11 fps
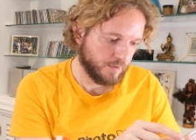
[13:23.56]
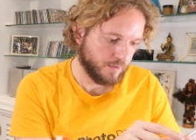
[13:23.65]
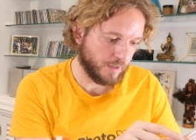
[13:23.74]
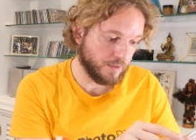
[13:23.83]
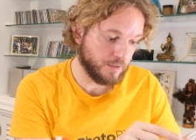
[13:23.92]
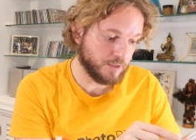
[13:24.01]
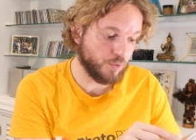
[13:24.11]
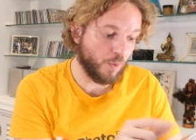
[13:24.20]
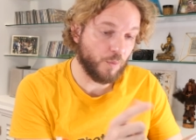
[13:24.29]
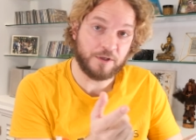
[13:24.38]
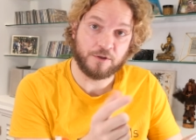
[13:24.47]
Okay, this is
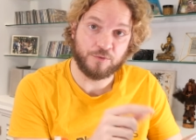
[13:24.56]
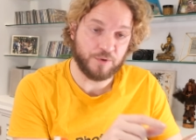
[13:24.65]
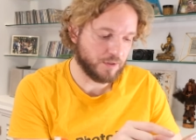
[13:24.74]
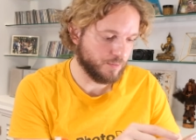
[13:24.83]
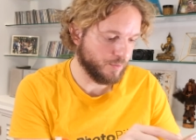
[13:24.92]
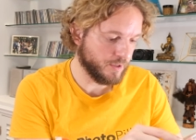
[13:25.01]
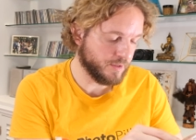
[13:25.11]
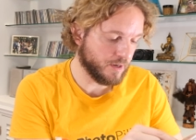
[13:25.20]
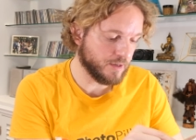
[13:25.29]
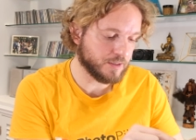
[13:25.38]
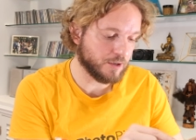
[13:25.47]
one way to do it, but
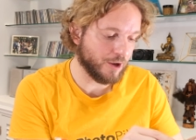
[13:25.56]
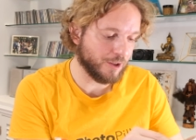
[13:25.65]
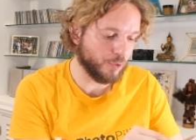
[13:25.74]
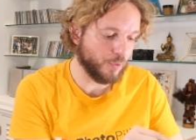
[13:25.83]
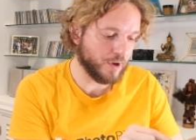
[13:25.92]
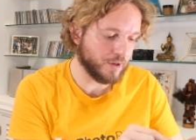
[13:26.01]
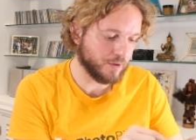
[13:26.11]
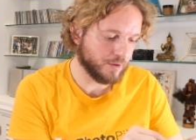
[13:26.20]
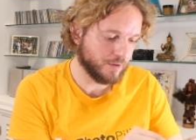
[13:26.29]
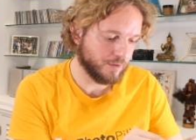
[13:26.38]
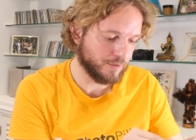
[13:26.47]
there is another way
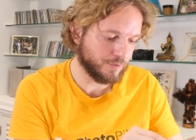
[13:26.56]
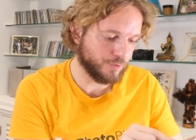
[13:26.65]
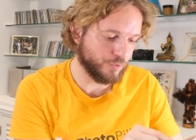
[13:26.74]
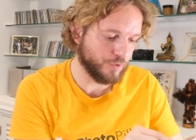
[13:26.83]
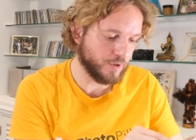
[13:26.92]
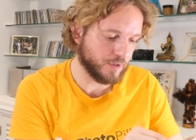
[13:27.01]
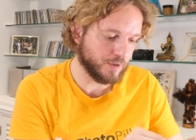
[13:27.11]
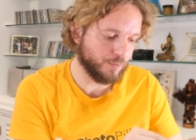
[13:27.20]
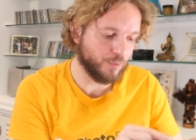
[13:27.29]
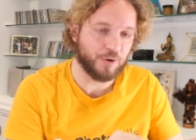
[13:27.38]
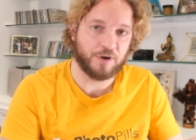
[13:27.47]
to do it
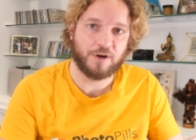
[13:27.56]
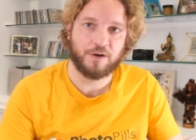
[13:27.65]
more